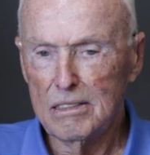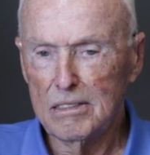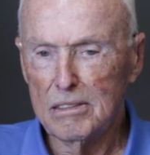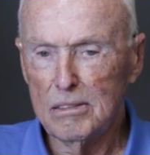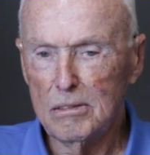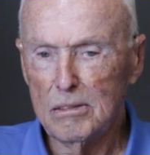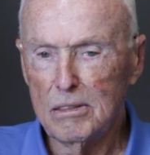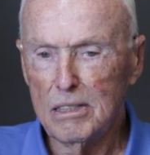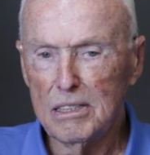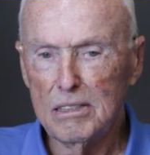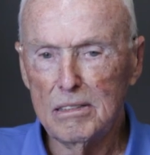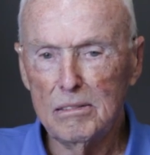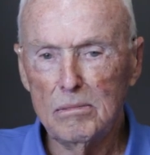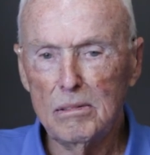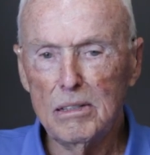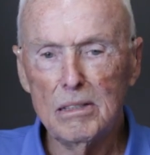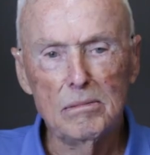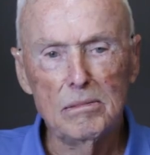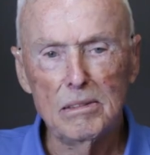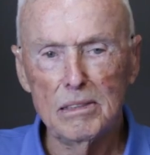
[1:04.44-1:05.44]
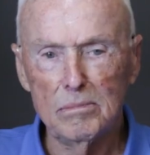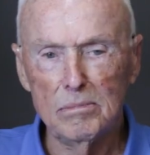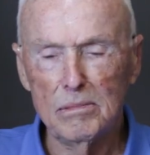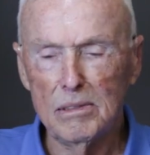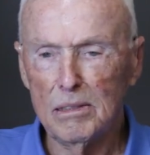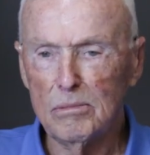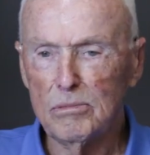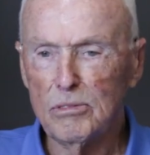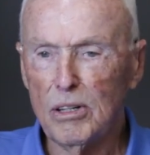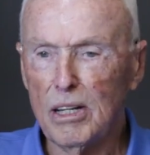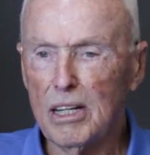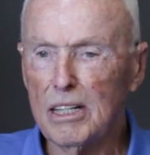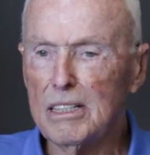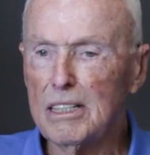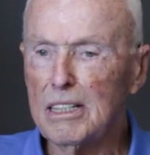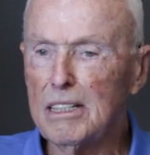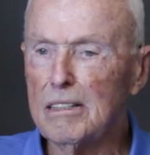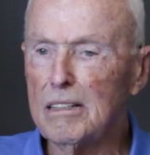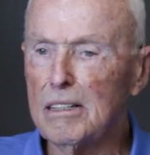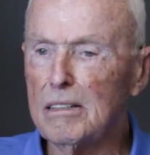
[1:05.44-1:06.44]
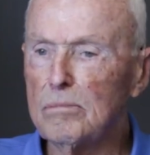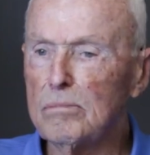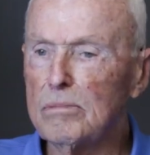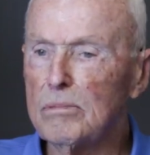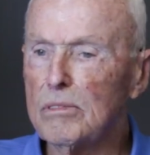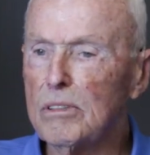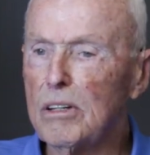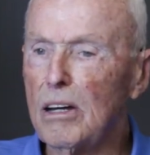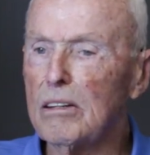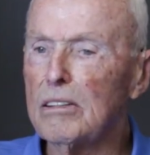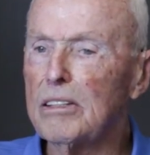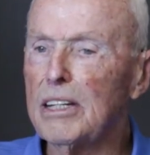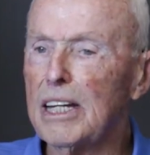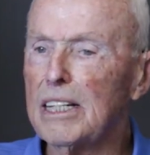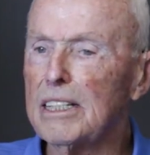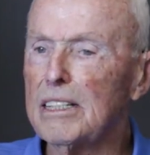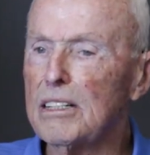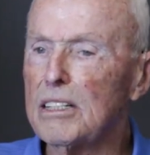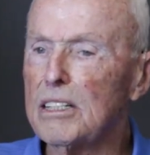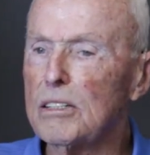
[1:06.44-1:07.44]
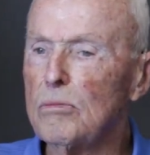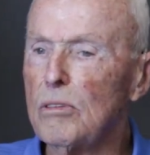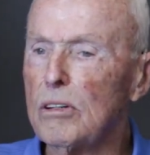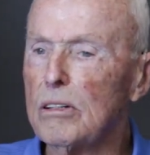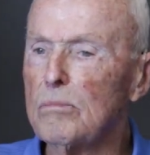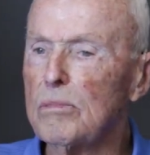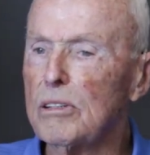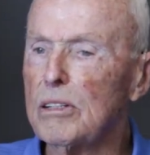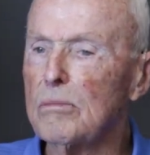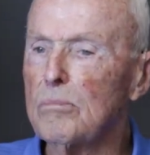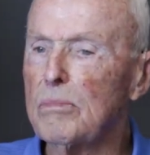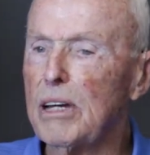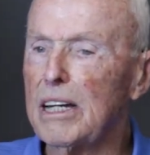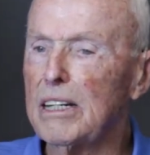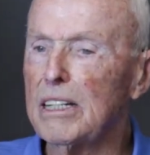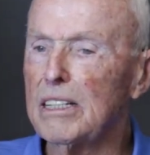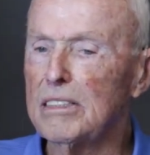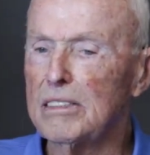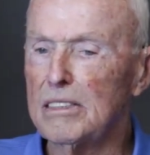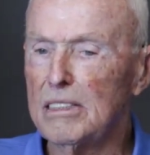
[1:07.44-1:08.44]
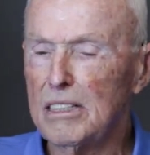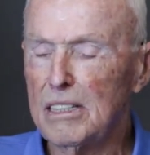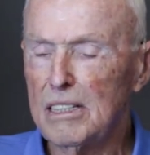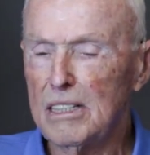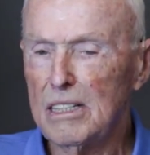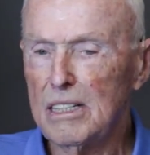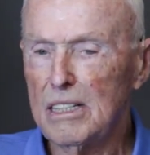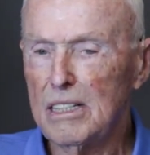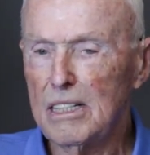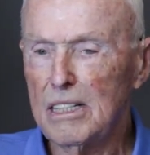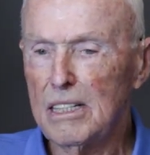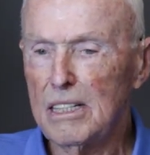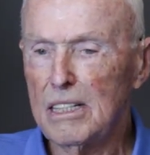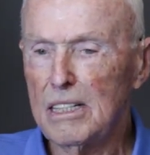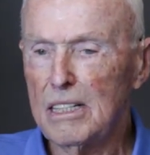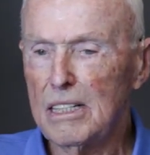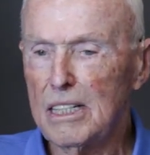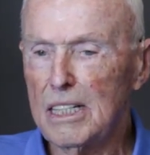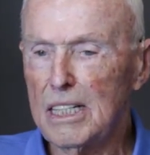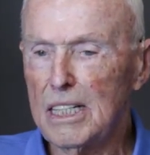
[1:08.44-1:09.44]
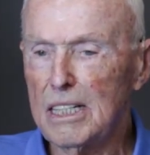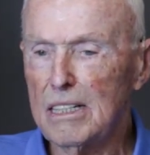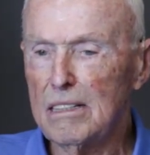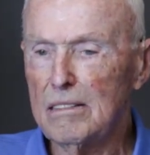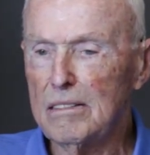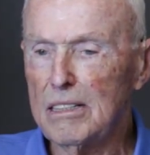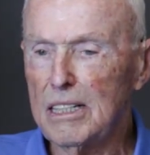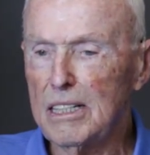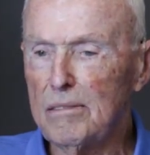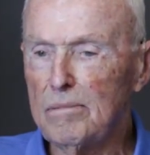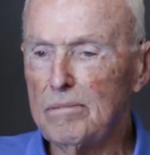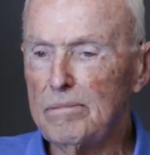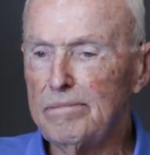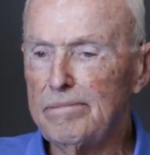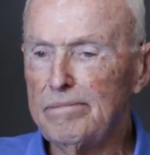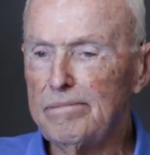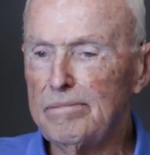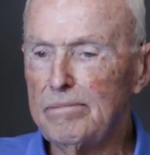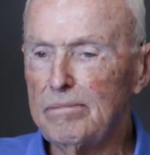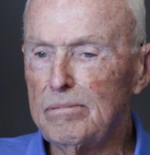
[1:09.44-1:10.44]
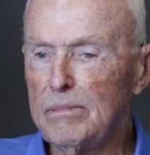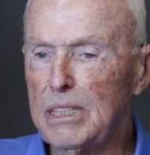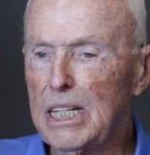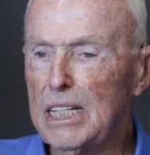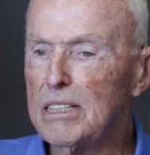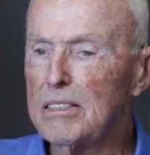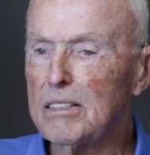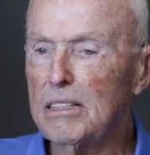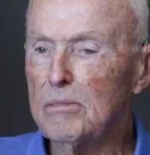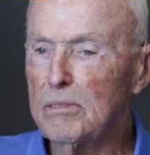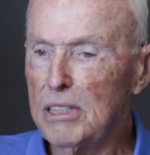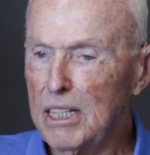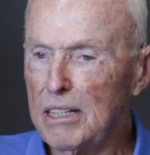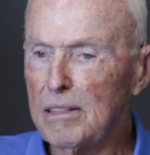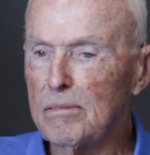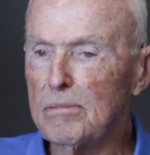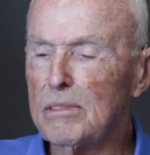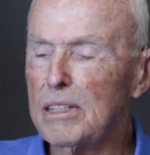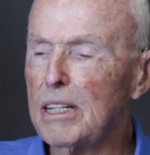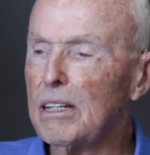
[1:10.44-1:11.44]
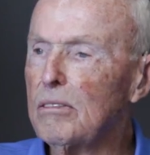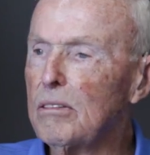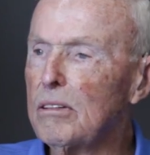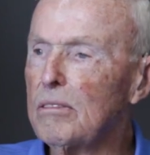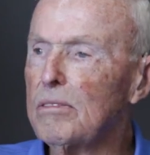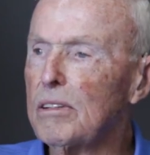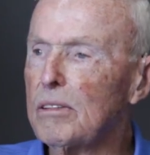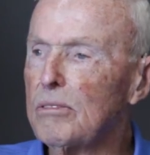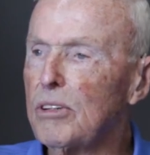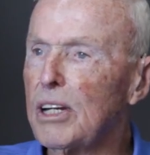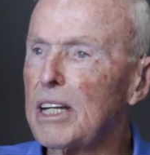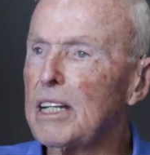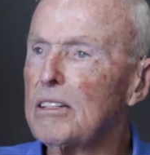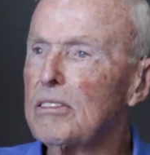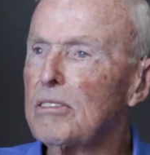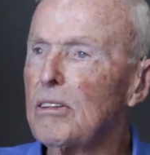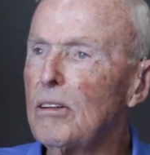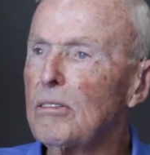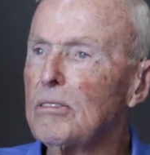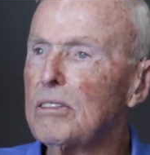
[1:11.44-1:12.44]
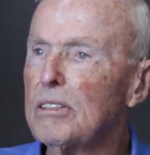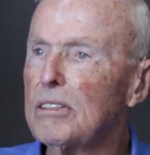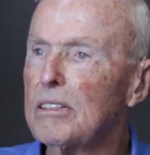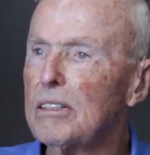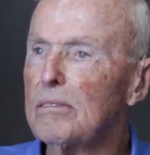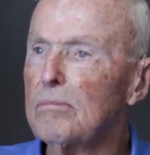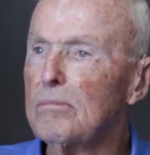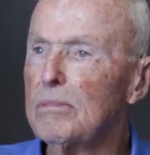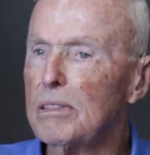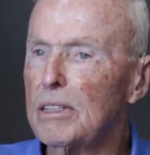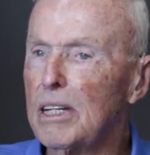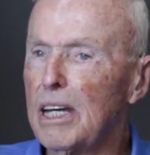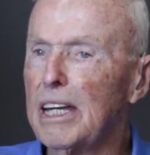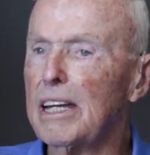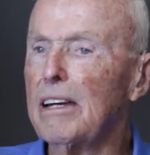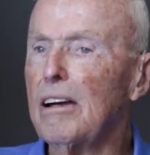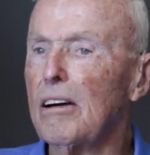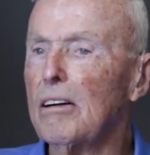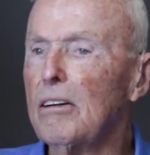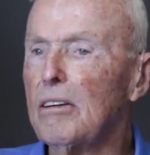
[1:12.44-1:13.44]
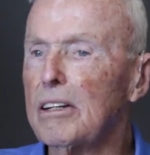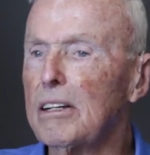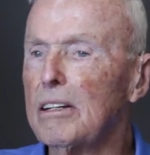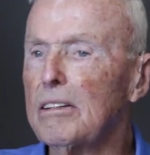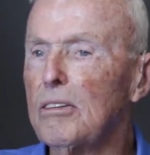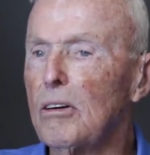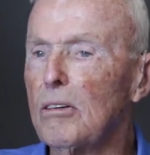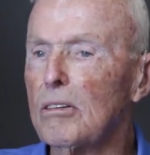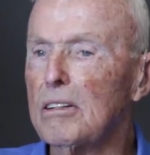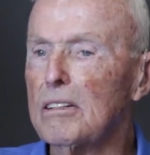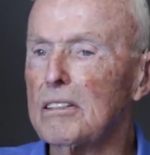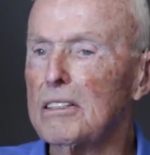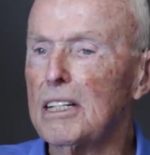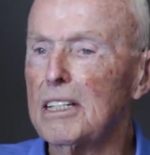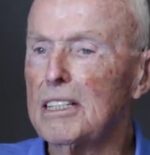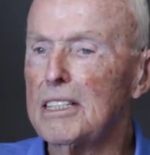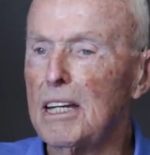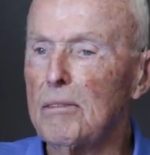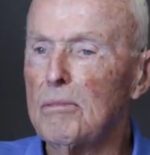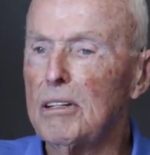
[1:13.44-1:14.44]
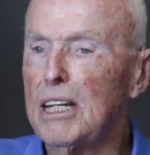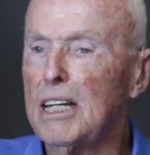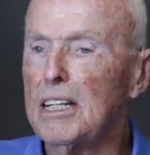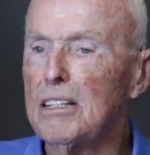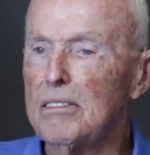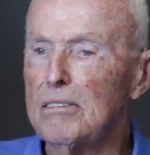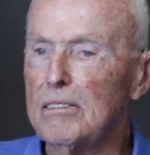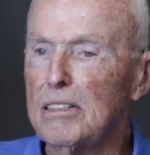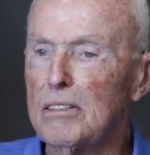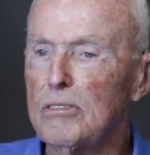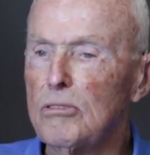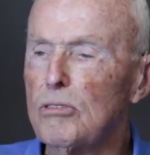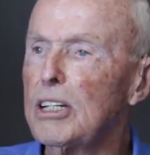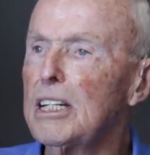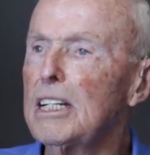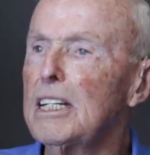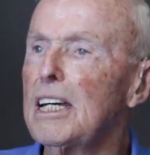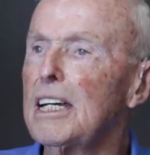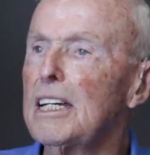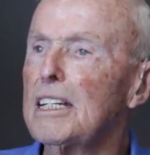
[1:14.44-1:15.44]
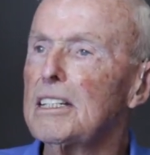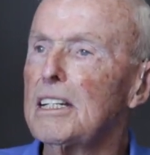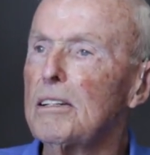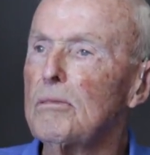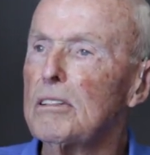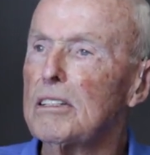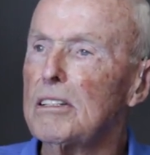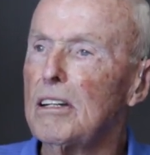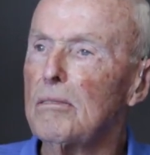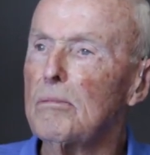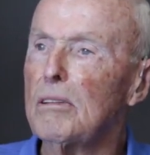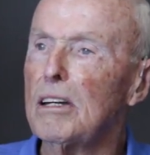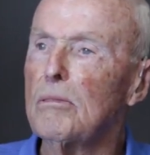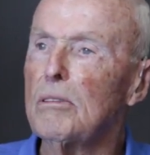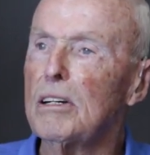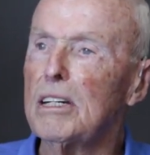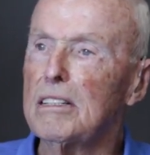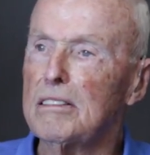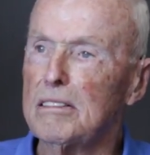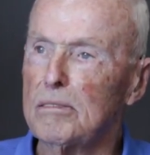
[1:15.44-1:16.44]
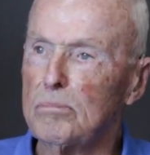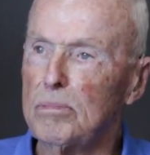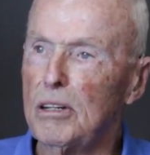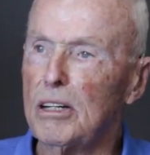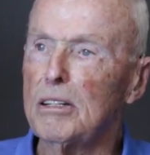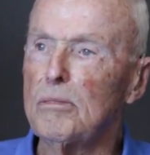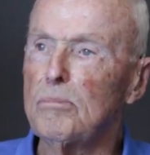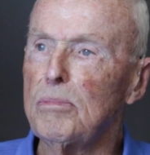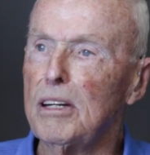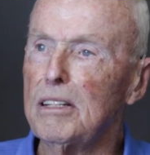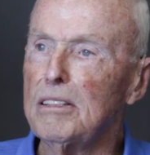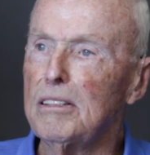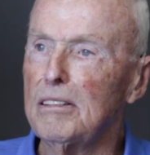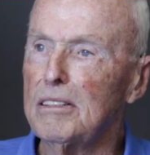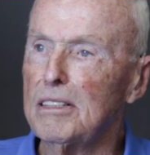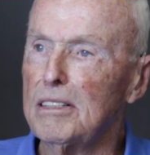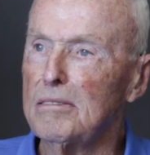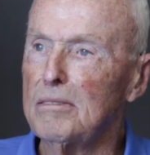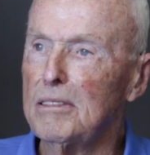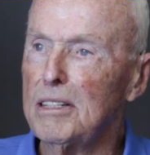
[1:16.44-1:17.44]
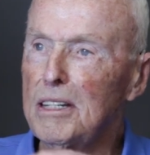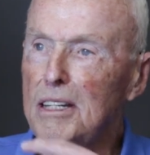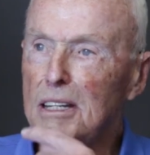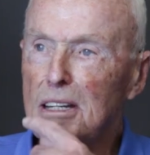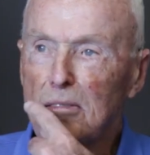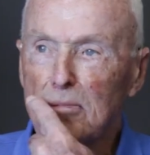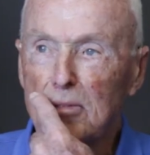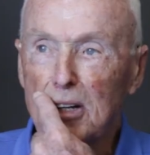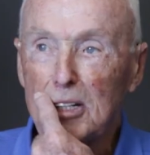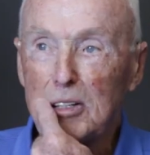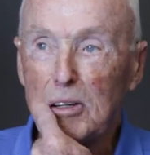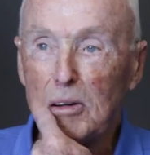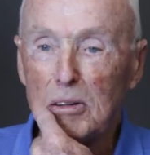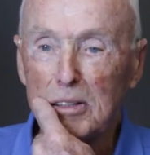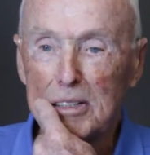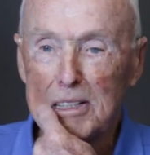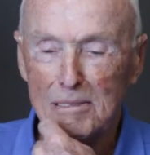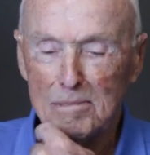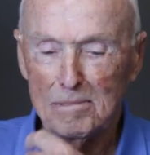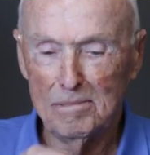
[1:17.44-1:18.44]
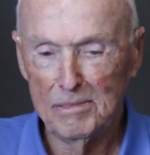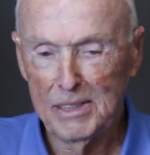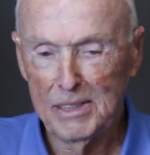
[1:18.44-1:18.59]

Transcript: So I said, well, I'll try it in, and contacted the Swanbourne barracks. And they said, yeah, they're looking for trained soldiers. And I got a doctor's examination. In 3 days, I was on my way to Puckapunyal in Victoria.